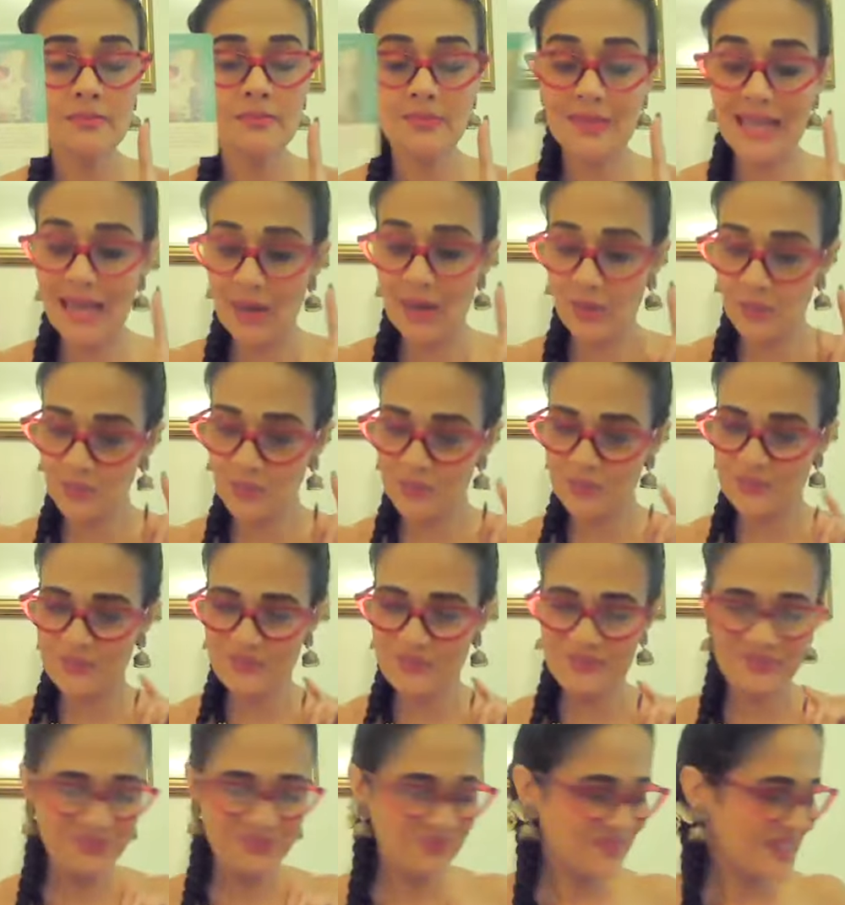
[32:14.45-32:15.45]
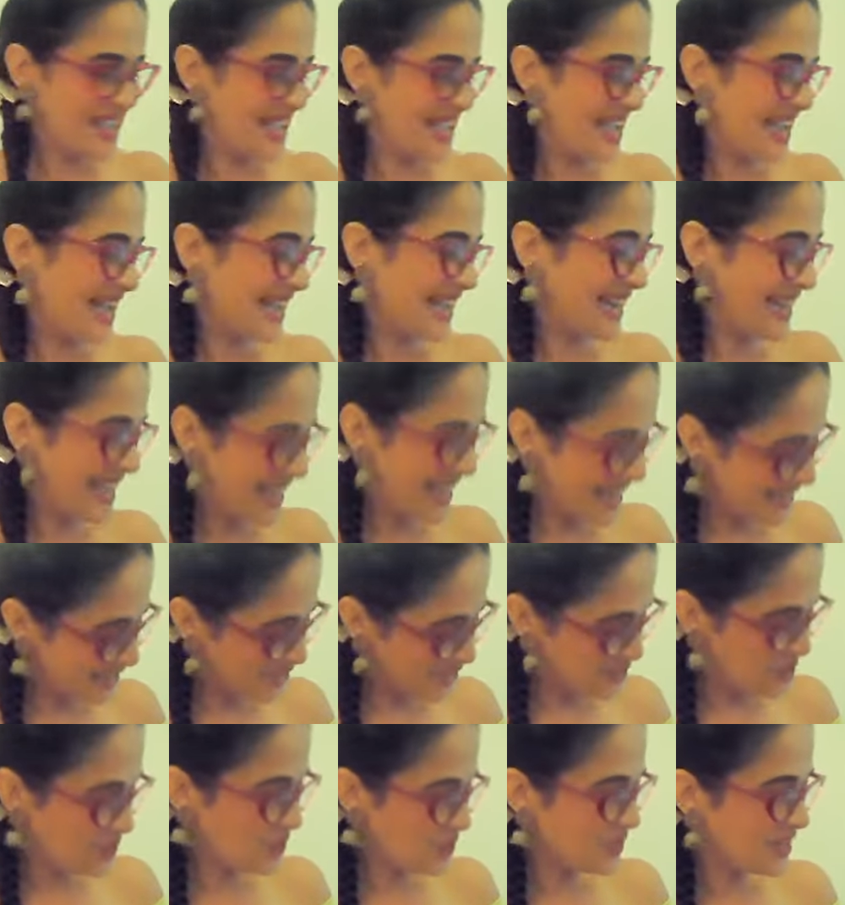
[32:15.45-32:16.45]
Now, I'll
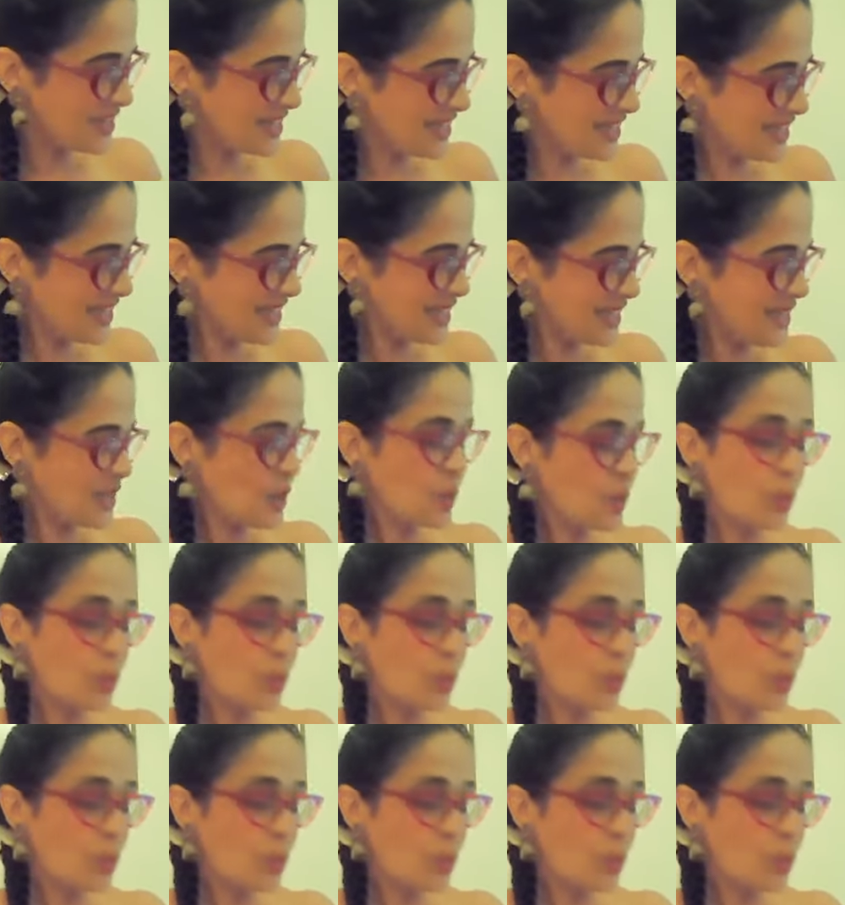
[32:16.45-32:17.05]
end your reading